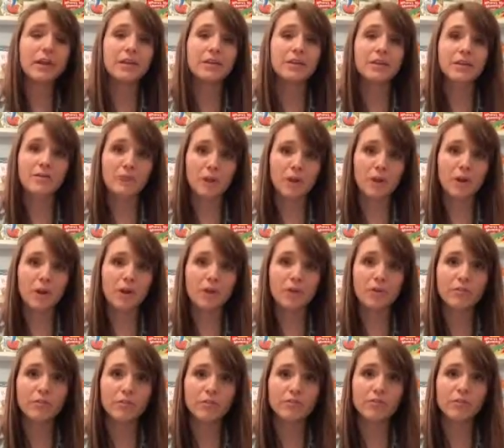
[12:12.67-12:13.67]
and if you call her
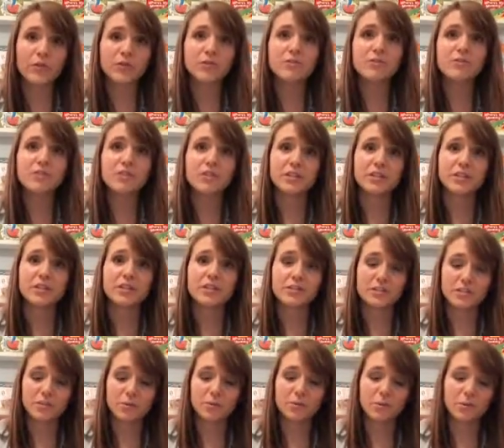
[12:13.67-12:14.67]
over the phone, she could
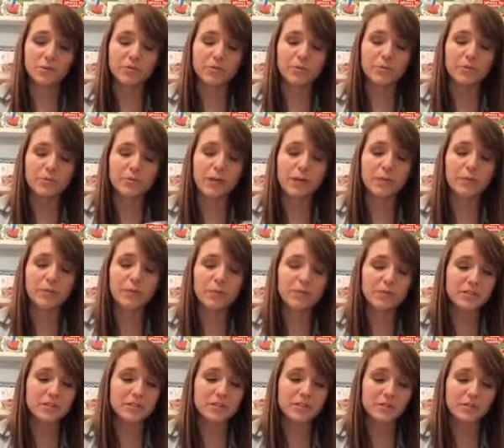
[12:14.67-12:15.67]
still quote the entire book
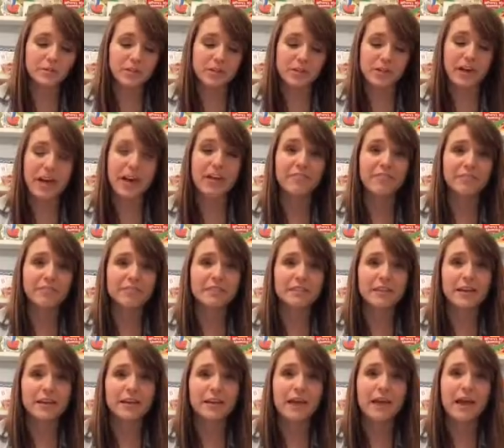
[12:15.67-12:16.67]
to you, which I have to
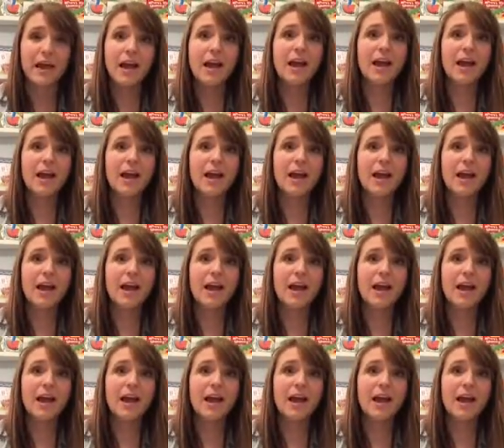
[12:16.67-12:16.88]
say,